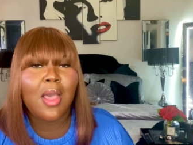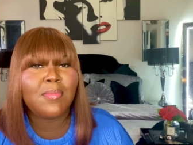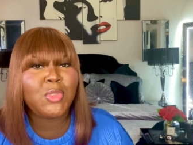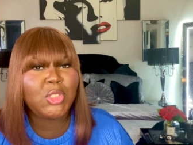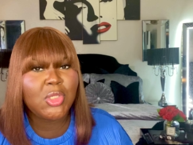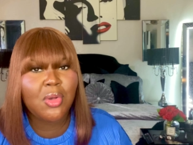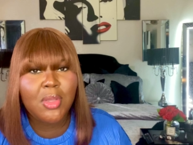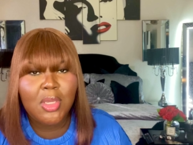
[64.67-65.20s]

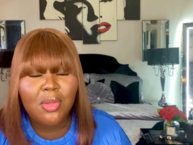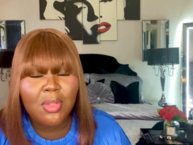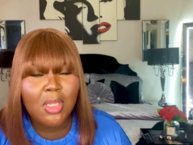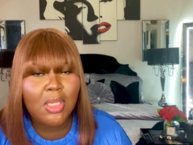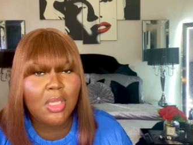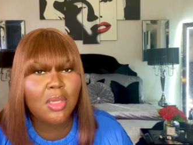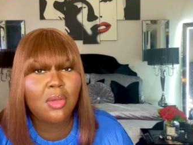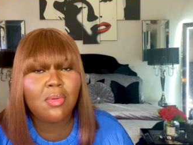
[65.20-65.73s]
showing you
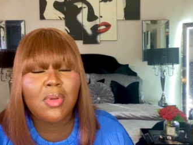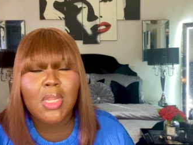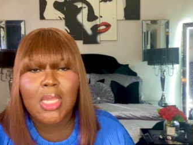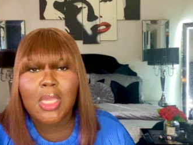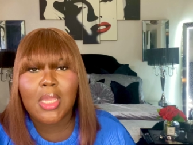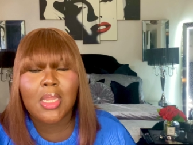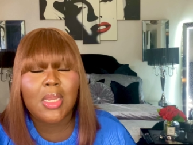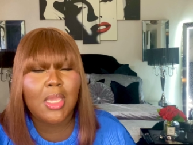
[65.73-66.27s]
the
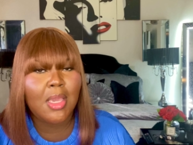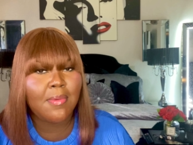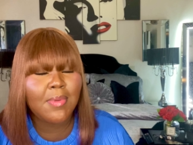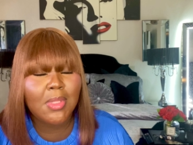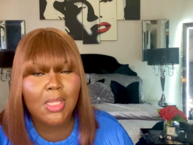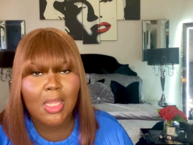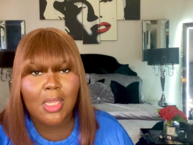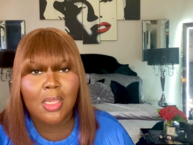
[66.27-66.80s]
unit and
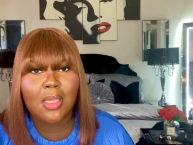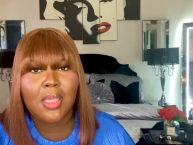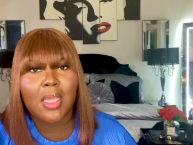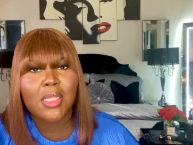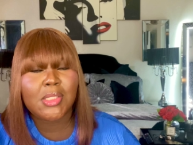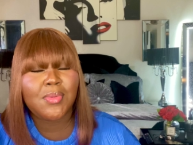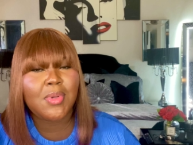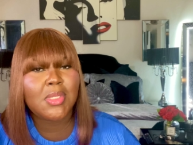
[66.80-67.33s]
everything,
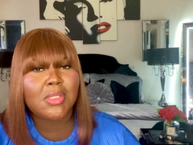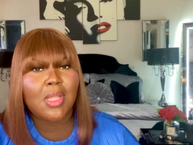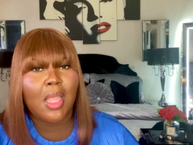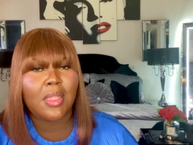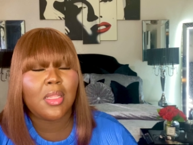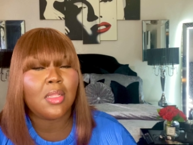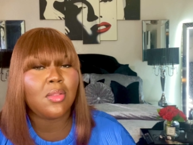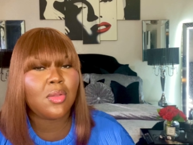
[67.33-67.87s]
as well as
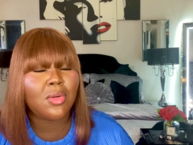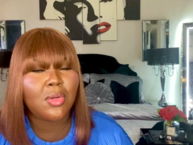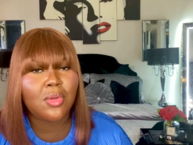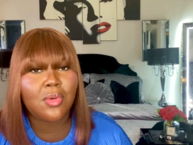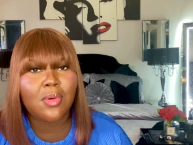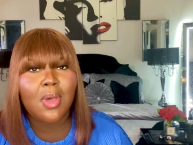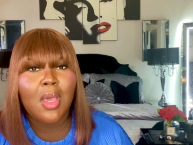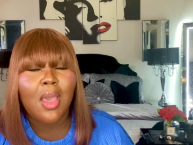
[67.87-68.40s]
like the little